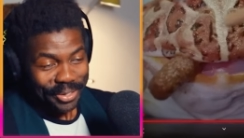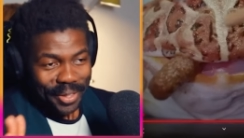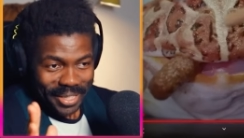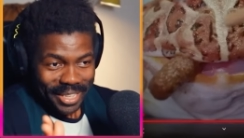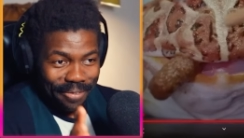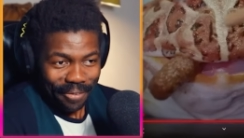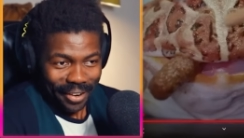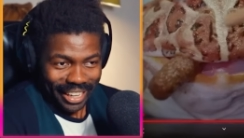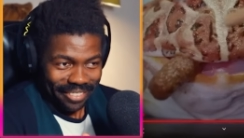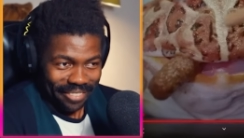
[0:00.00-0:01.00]
this
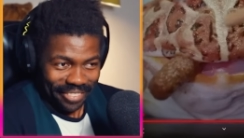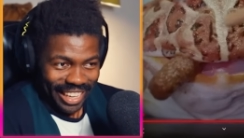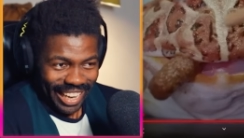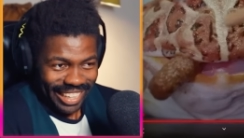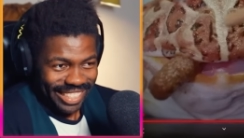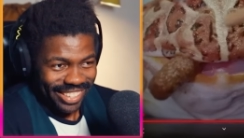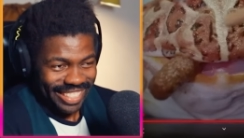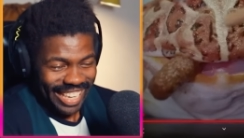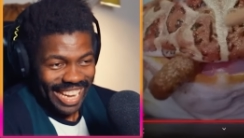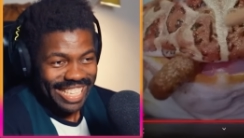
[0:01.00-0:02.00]
thing
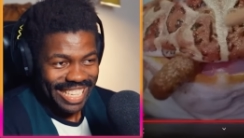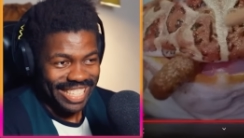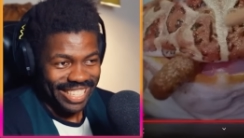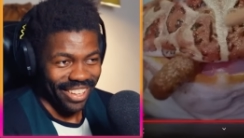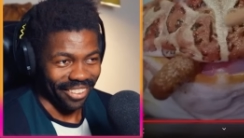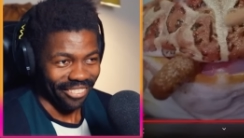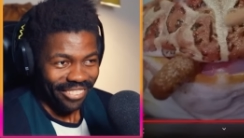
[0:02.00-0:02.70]
just eats itself